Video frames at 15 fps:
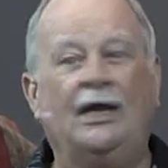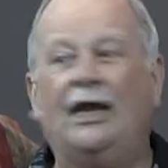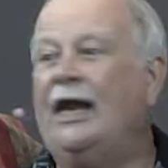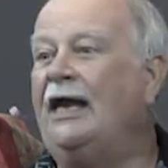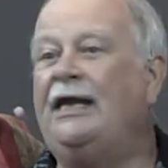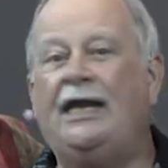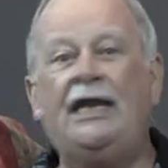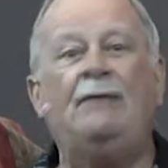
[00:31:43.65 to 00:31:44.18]

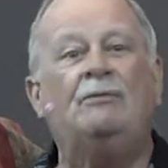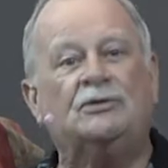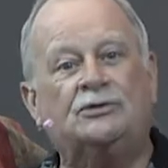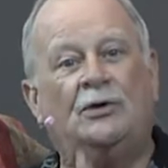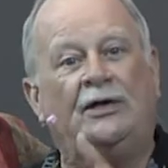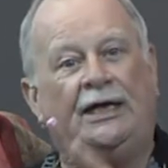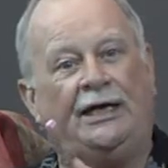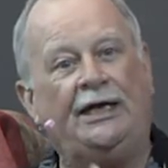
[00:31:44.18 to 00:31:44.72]
and he was
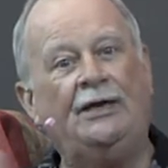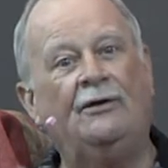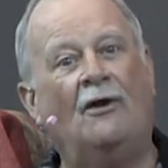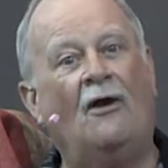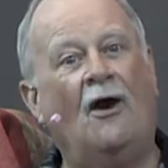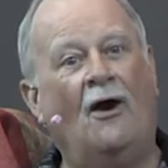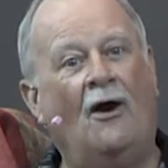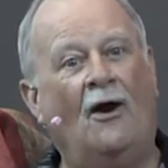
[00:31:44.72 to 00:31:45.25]
going to enter
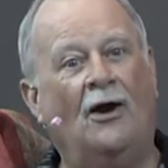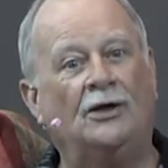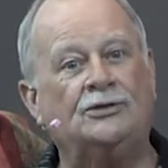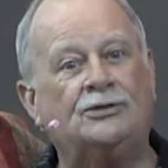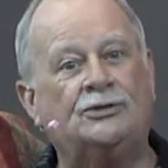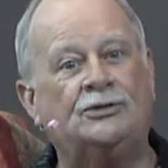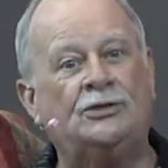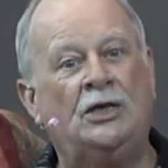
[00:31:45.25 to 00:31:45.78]
our
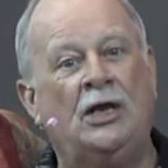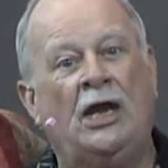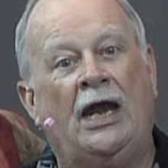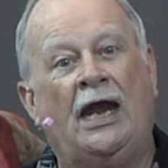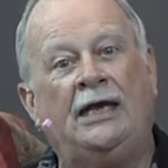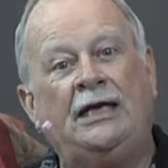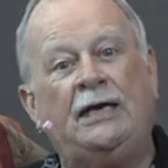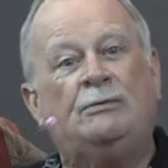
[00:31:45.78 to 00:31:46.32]
hearts,
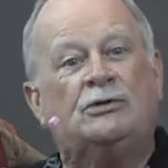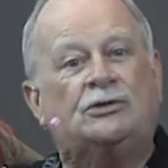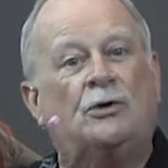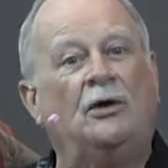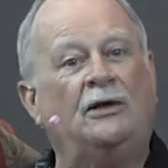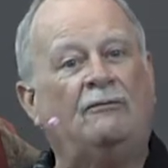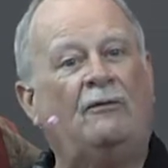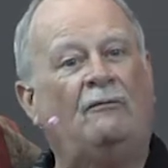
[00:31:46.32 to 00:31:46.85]
and he was
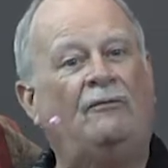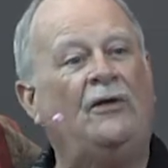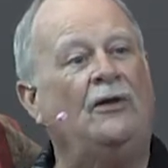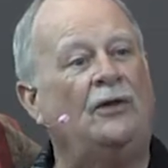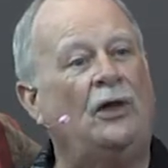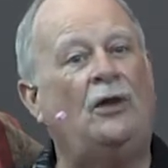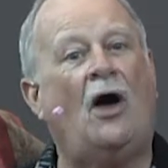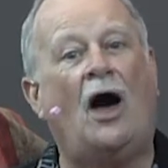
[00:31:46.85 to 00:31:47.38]
going to fulfill
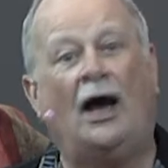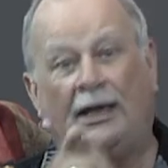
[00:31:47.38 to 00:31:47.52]
the law.